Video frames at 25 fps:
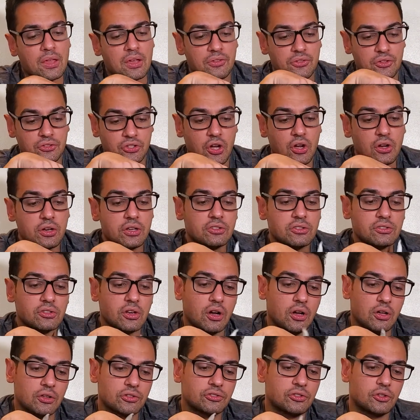the tongue is
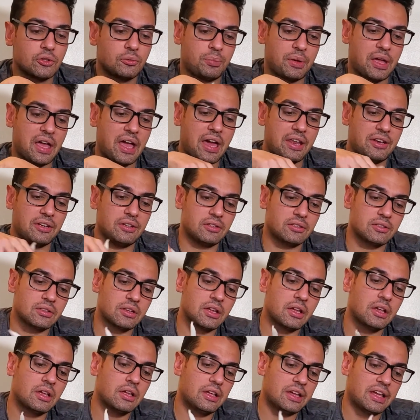also padded,
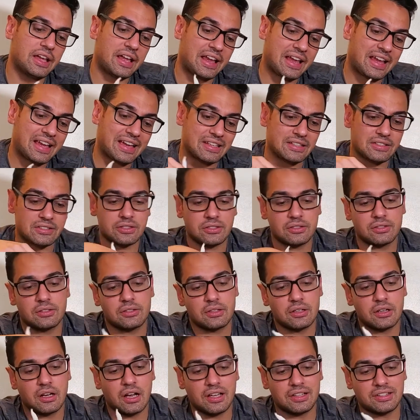and on